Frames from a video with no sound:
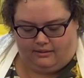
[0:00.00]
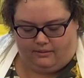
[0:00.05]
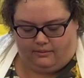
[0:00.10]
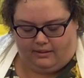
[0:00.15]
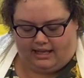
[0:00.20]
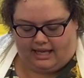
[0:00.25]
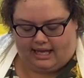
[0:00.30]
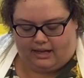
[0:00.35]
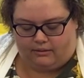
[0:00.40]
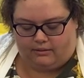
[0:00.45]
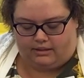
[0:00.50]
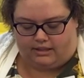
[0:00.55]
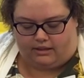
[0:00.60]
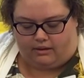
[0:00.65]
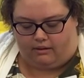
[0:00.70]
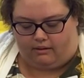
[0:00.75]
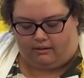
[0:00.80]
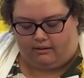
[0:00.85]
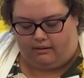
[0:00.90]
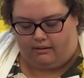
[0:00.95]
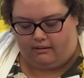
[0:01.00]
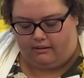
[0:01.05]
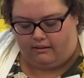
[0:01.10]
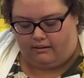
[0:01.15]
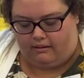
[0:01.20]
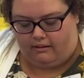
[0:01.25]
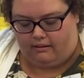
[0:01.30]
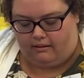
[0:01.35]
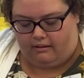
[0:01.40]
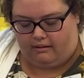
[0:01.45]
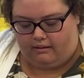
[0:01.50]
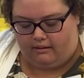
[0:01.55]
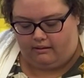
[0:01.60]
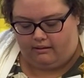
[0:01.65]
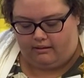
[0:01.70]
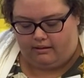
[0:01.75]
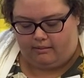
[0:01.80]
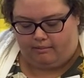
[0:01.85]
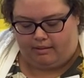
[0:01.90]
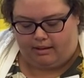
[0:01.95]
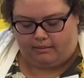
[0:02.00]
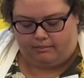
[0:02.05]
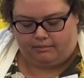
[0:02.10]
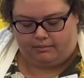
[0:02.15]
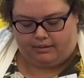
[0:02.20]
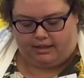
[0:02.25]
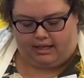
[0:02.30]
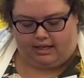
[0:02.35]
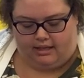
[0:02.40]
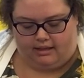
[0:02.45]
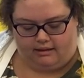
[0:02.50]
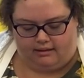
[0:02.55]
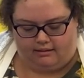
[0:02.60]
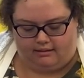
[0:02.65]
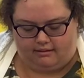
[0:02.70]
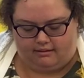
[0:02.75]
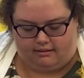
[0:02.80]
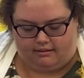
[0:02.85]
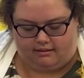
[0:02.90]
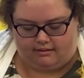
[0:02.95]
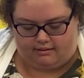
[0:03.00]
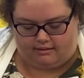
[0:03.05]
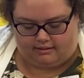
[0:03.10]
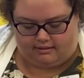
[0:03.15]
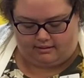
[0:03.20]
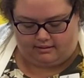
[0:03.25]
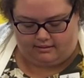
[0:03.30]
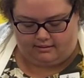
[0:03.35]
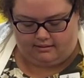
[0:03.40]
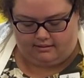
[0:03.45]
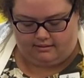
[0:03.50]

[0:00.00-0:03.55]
We counted all the pumpkins.